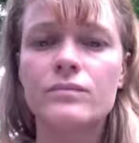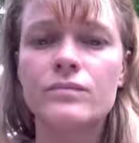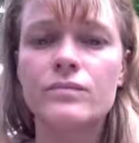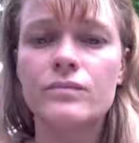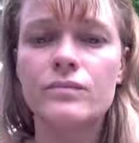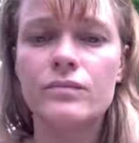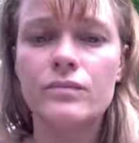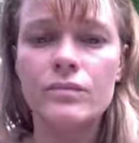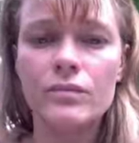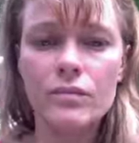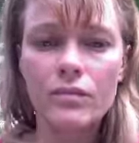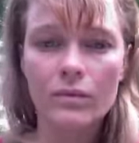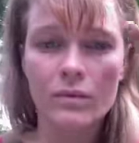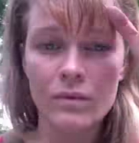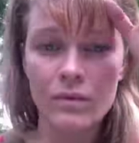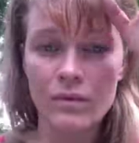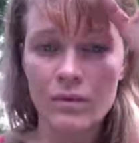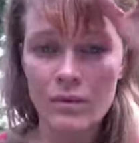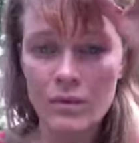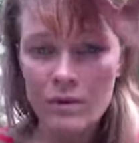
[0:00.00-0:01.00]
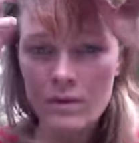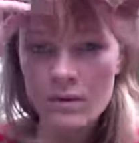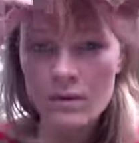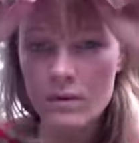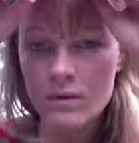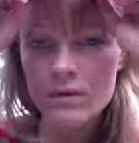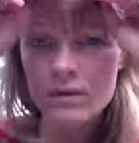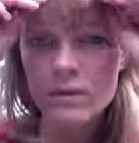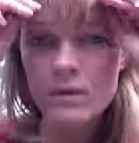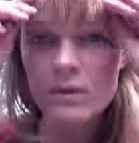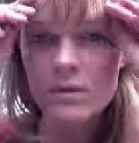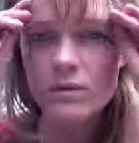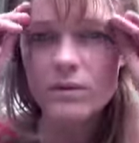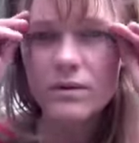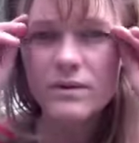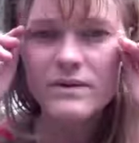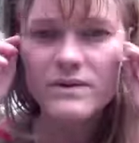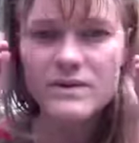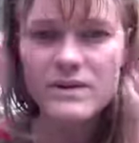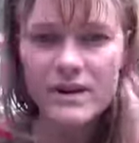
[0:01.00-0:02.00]
And
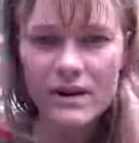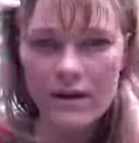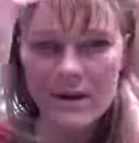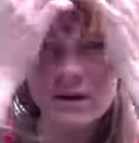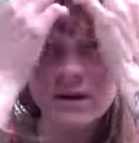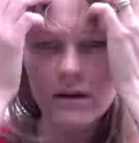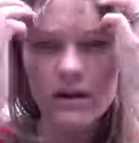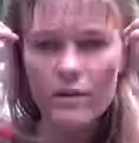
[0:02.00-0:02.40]
we'll see.